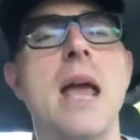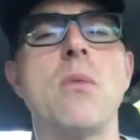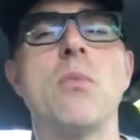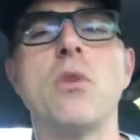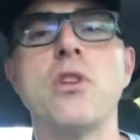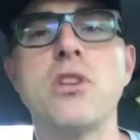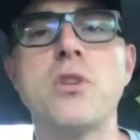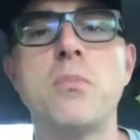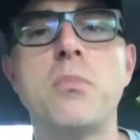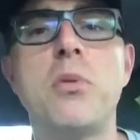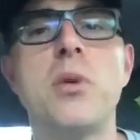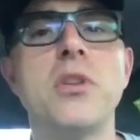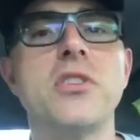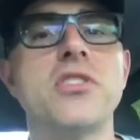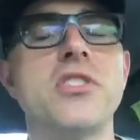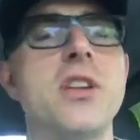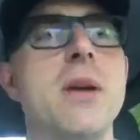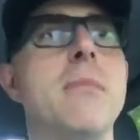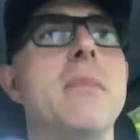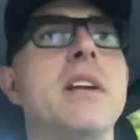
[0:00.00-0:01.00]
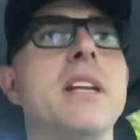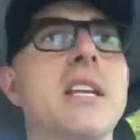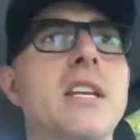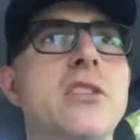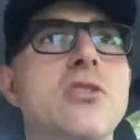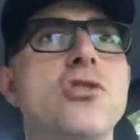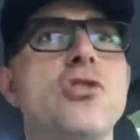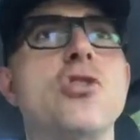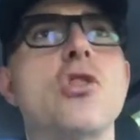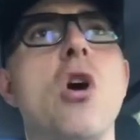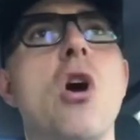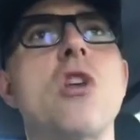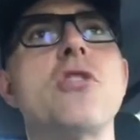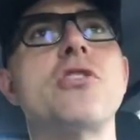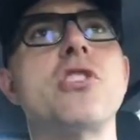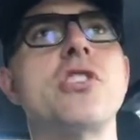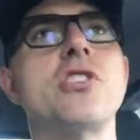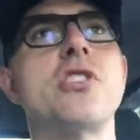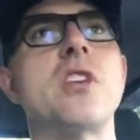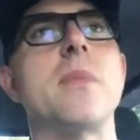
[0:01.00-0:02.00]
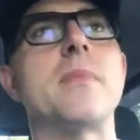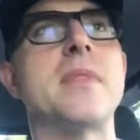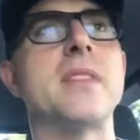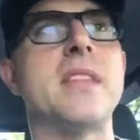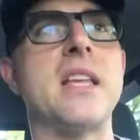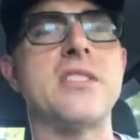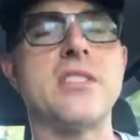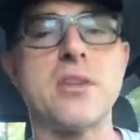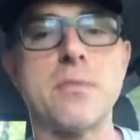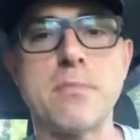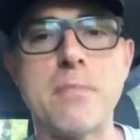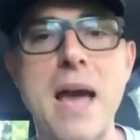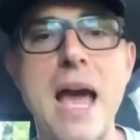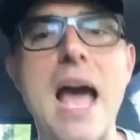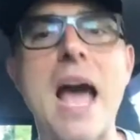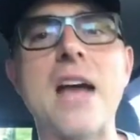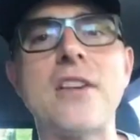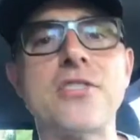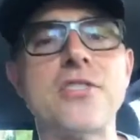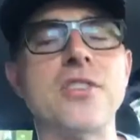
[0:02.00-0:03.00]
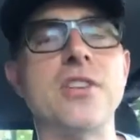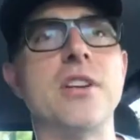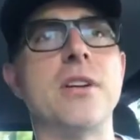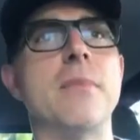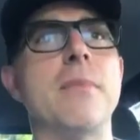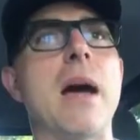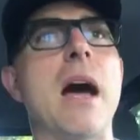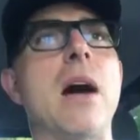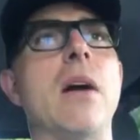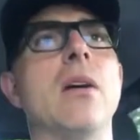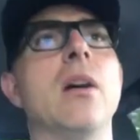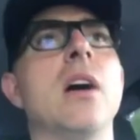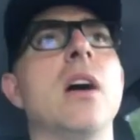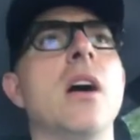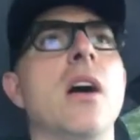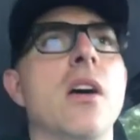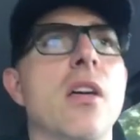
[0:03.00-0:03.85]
and when you put somebody in charge of something that they're passionate about,